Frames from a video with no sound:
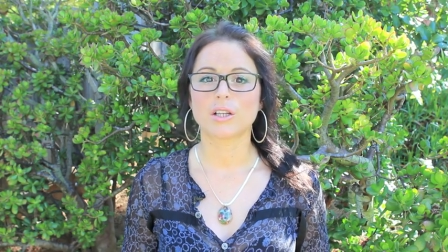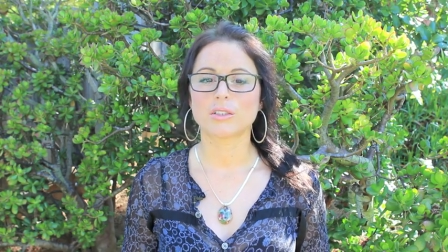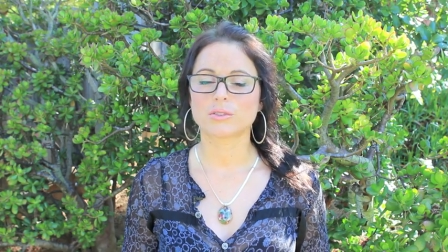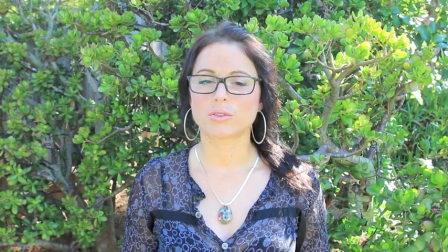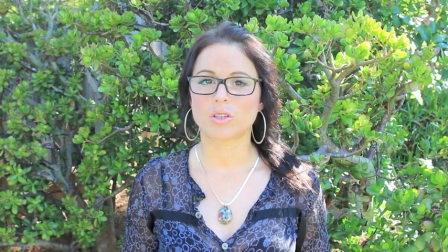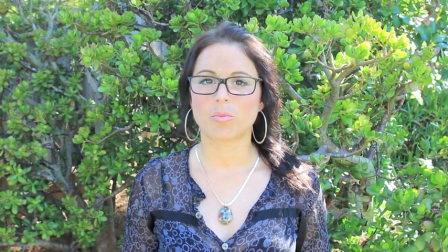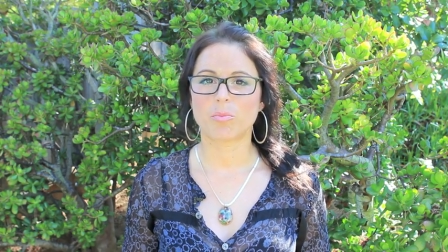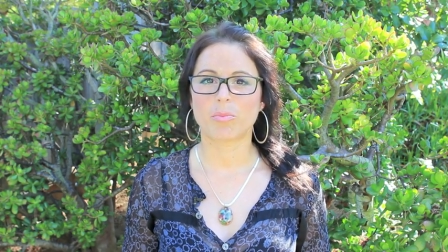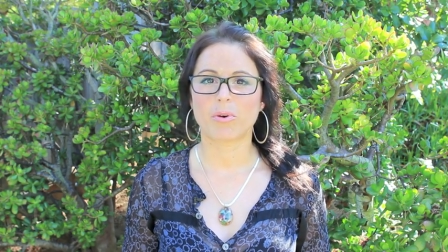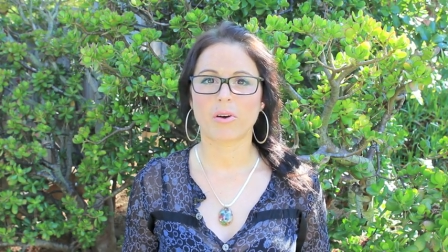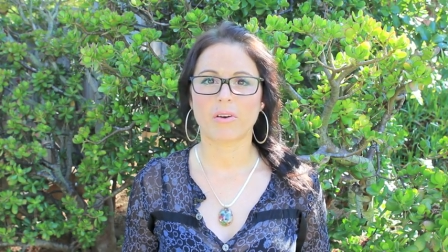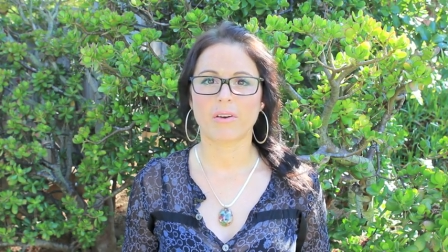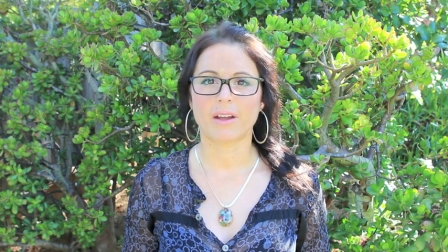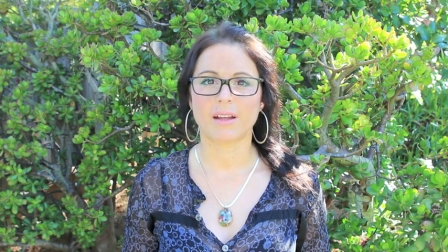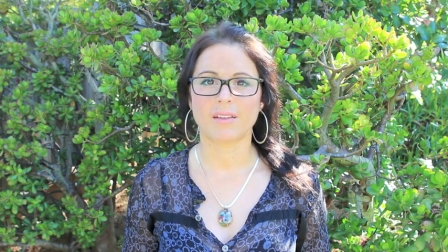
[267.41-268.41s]
to the
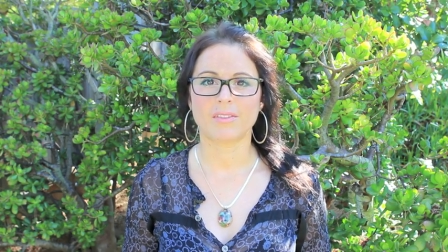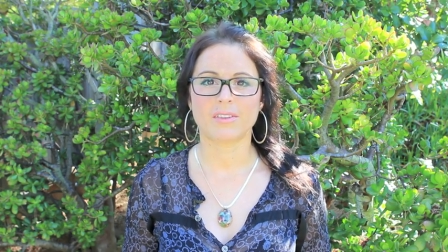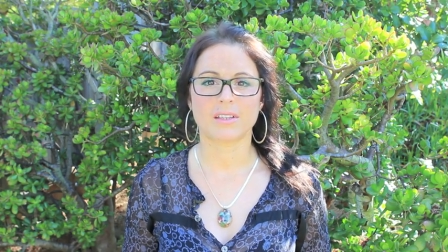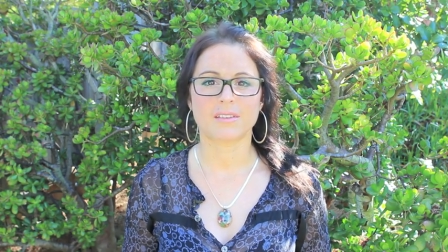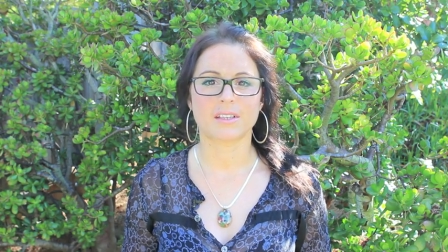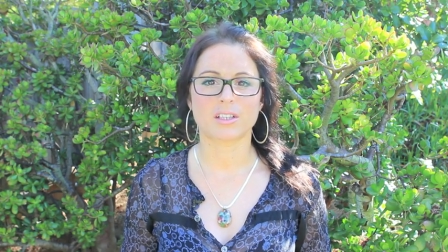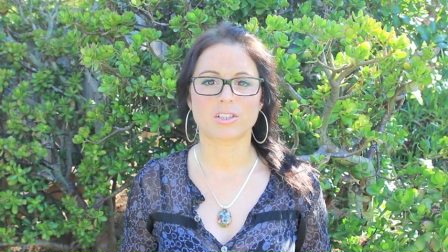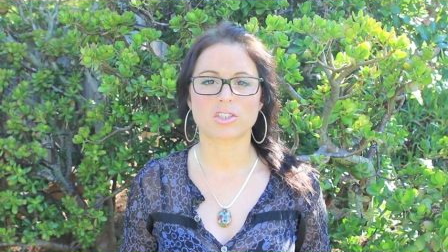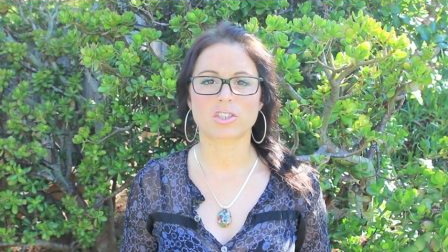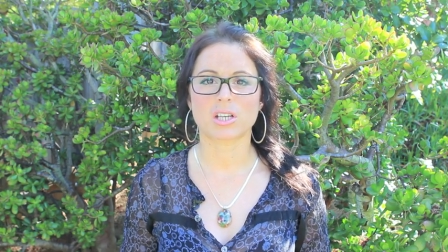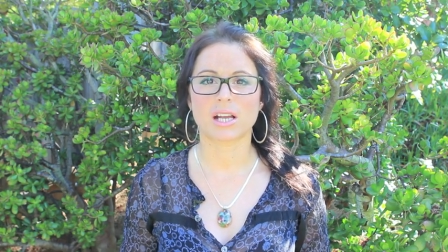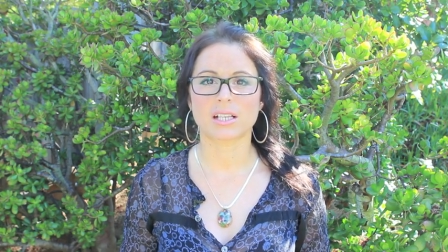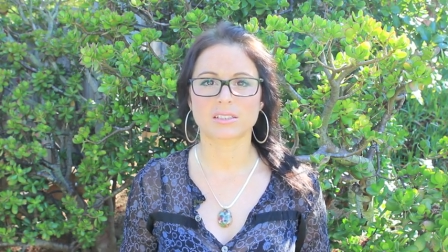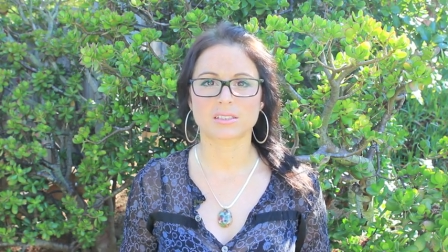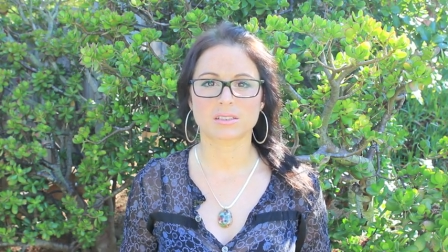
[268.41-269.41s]
point that they
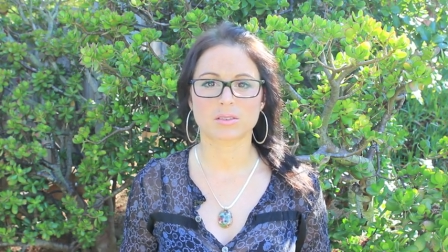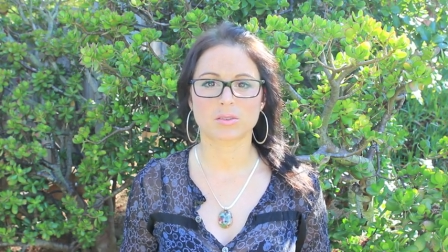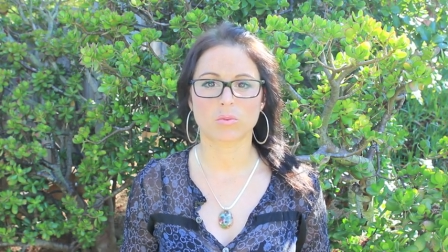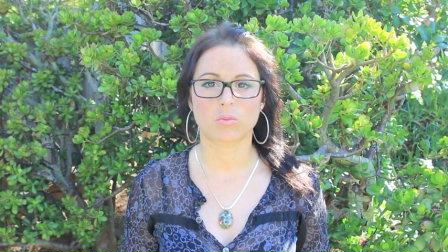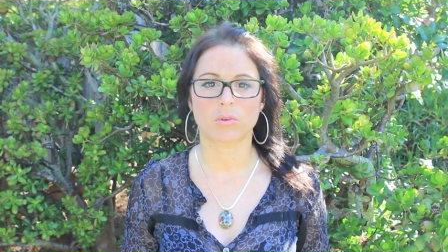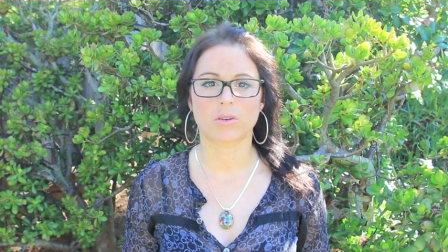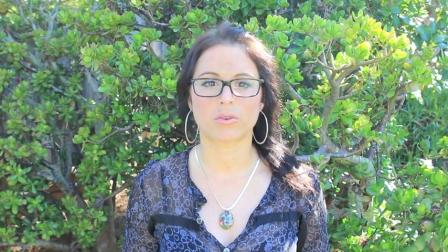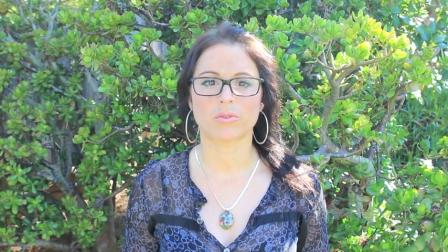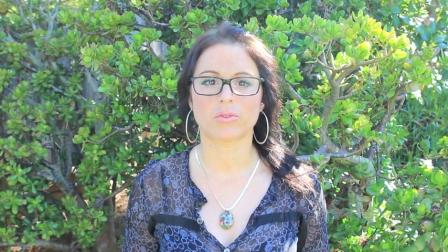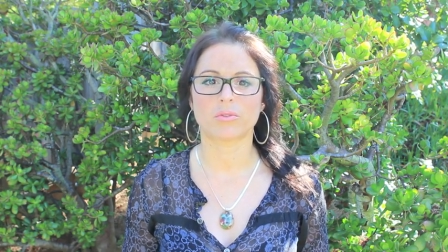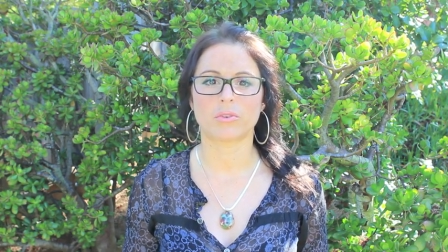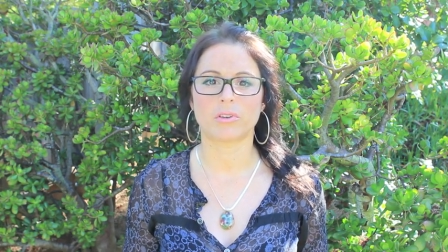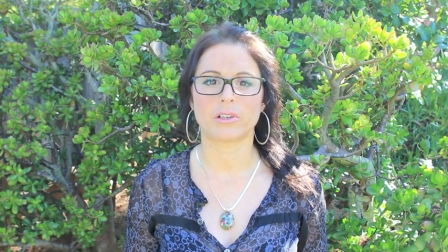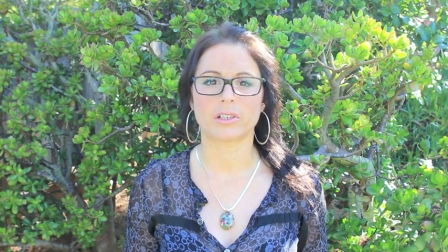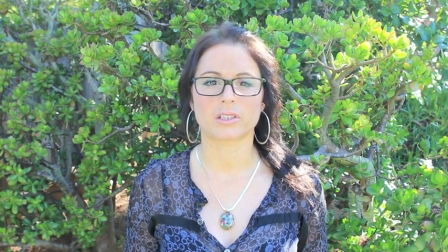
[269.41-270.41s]
just won't
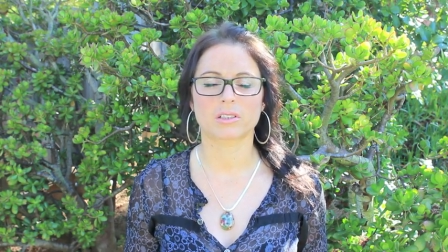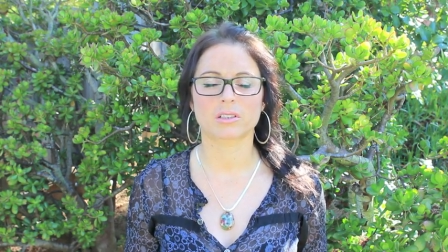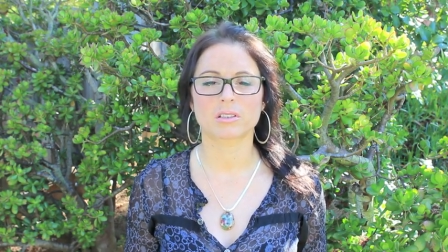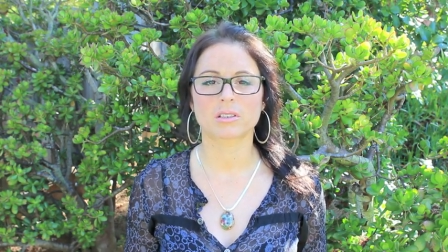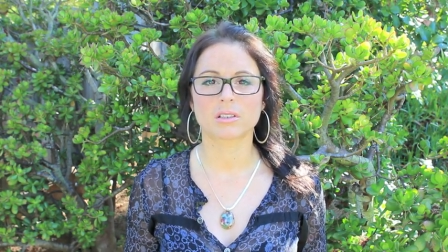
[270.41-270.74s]
work.